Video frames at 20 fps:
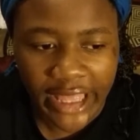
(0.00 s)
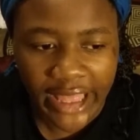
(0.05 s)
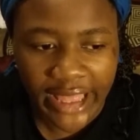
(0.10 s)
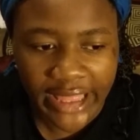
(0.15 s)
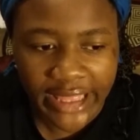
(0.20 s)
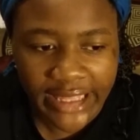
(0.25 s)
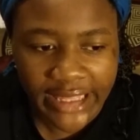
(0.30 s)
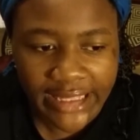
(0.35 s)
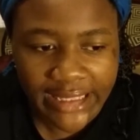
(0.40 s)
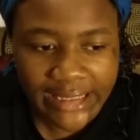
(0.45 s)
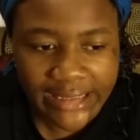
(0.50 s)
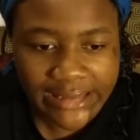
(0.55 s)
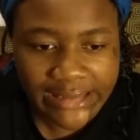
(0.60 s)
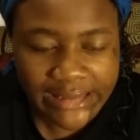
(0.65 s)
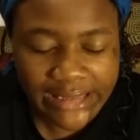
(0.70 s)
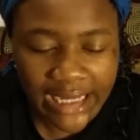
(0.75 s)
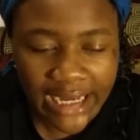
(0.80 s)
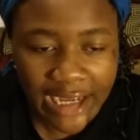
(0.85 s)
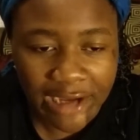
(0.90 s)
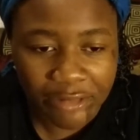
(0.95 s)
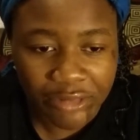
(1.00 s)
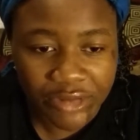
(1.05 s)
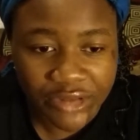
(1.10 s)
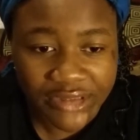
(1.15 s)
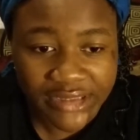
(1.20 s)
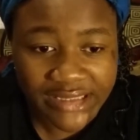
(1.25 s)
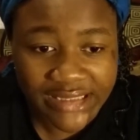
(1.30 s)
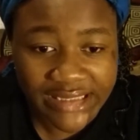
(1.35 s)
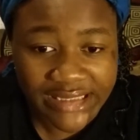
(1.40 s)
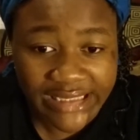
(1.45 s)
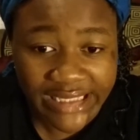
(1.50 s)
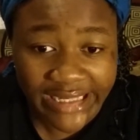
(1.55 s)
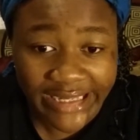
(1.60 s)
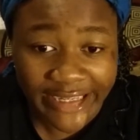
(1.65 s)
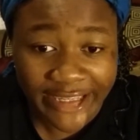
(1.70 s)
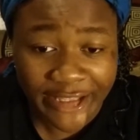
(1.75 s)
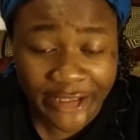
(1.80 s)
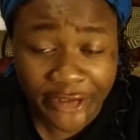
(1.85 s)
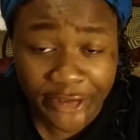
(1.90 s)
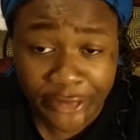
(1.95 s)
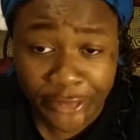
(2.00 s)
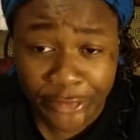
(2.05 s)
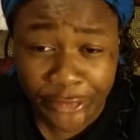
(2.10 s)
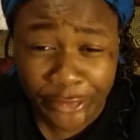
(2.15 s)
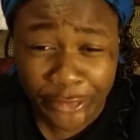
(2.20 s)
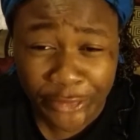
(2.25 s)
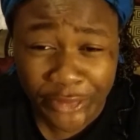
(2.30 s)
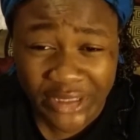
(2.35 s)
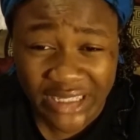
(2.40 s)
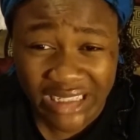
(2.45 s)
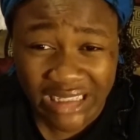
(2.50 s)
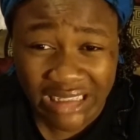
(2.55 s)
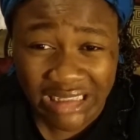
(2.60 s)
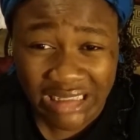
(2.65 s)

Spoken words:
And I will see you.